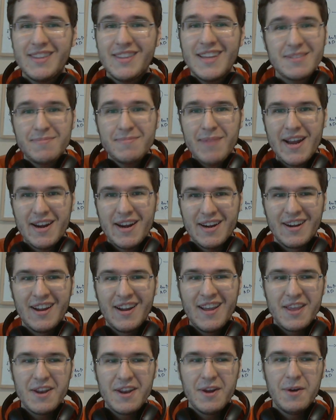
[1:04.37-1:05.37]
doesn't matter,
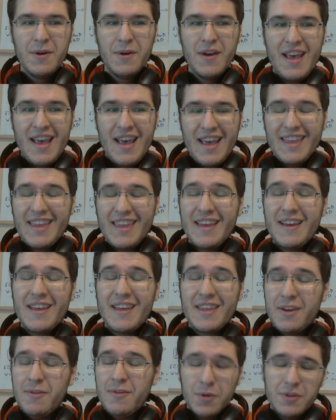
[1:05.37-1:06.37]

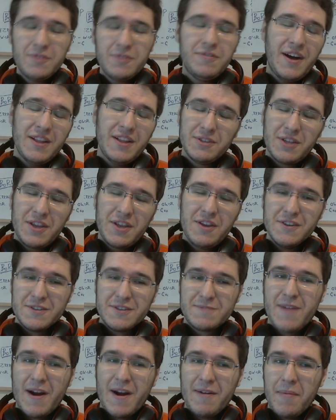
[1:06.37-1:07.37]
you would follow the
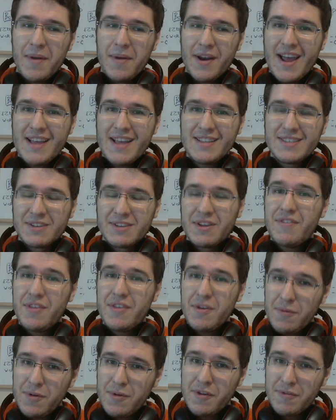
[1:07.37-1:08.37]
news probably, right? So
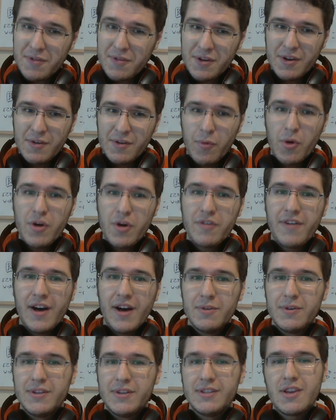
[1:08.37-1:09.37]
if you were
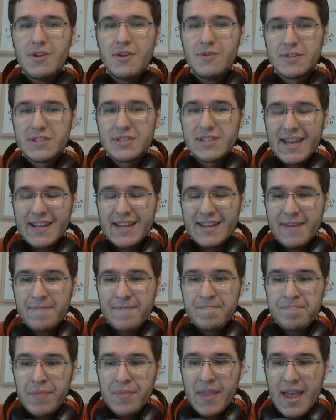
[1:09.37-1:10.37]
following the news
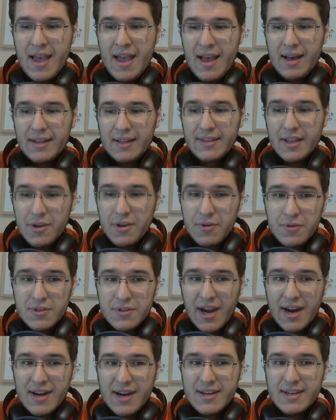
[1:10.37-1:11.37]
lately, the
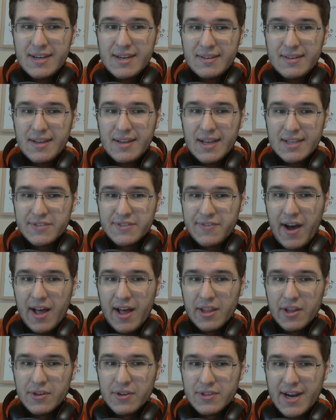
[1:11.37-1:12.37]
news are as
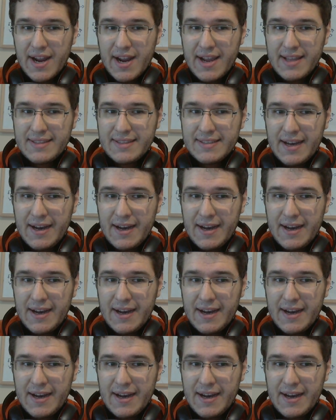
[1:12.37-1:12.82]
follows, right?